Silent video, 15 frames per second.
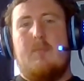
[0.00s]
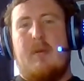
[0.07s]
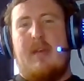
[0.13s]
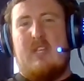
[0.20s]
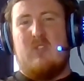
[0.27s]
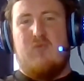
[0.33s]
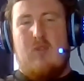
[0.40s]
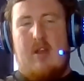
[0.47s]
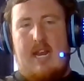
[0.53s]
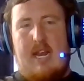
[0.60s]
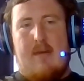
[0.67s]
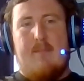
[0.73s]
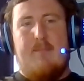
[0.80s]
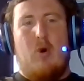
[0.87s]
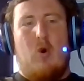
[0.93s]
But it's
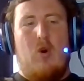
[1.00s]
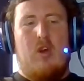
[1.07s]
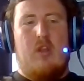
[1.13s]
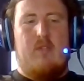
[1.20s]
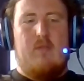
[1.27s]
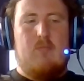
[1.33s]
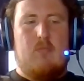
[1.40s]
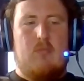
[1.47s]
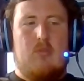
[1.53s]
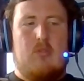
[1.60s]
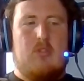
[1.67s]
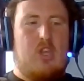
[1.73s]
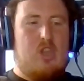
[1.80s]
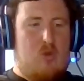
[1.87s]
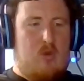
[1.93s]
really important
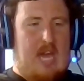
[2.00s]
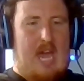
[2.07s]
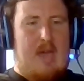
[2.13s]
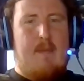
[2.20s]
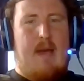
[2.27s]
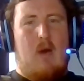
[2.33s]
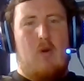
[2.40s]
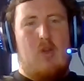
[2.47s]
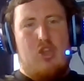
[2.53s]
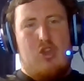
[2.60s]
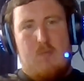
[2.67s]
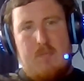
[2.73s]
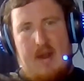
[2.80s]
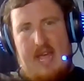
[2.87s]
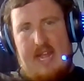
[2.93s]
that you came out and
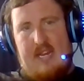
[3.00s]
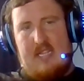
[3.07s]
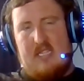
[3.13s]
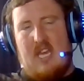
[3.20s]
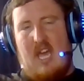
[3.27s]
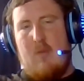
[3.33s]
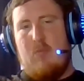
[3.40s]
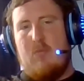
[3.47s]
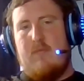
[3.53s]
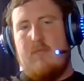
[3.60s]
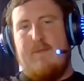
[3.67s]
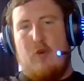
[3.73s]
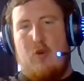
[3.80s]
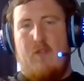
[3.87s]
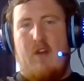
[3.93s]
you played this game
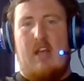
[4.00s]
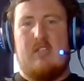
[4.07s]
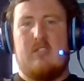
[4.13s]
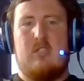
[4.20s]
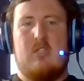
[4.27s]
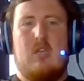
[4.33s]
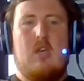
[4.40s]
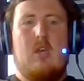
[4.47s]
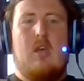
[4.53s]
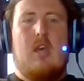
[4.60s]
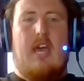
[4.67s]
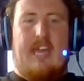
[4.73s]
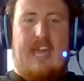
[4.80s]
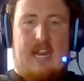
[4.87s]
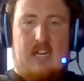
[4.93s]
for us,
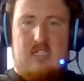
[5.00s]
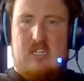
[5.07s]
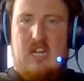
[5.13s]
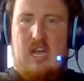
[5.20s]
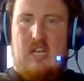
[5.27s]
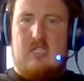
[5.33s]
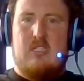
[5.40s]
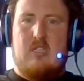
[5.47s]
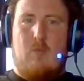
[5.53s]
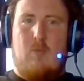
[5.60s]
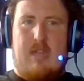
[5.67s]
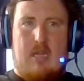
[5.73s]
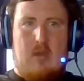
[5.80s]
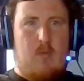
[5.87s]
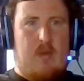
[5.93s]
against us, and
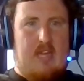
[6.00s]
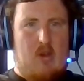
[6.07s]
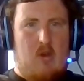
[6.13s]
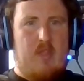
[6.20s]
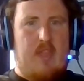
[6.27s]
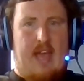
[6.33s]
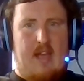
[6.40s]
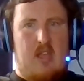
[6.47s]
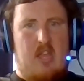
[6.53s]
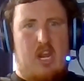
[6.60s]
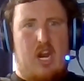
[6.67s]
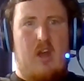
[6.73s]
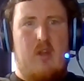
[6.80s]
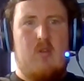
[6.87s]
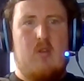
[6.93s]
we got that,
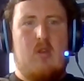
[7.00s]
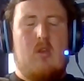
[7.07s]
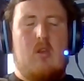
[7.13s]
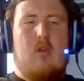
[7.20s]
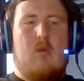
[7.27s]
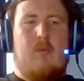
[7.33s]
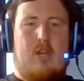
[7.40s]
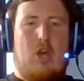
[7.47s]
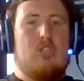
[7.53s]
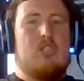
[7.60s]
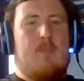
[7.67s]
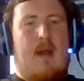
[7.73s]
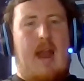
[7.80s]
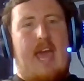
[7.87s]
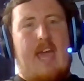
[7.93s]
we got
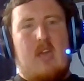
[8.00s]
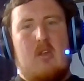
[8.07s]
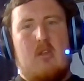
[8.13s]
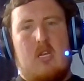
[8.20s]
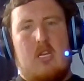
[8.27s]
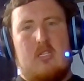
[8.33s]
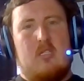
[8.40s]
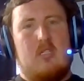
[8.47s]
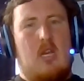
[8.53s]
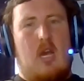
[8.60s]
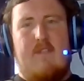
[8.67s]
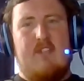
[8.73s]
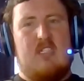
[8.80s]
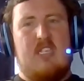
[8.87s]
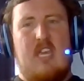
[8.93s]
to play, because
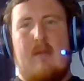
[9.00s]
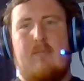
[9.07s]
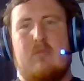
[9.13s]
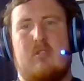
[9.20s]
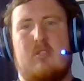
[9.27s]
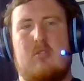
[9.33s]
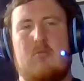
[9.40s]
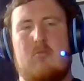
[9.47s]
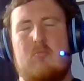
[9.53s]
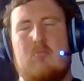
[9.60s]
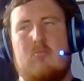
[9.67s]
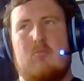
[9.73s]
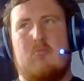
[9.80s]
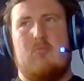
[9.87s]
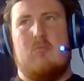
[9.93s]
other teams
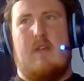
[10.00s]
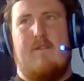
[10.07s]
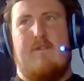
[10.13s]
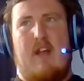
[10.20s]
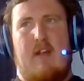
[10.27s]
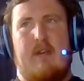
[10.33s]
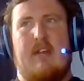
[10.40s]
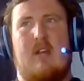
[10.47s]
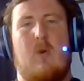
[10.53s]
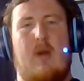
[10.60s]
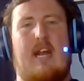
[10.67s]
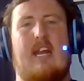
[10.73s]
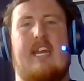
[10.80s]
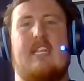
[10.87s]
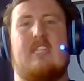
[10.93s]
are very
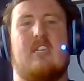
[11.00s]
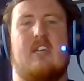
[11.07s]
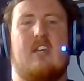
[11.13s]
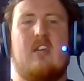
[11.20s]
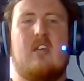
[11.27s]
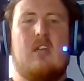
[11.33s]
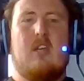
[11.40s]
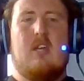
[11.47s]
quickly to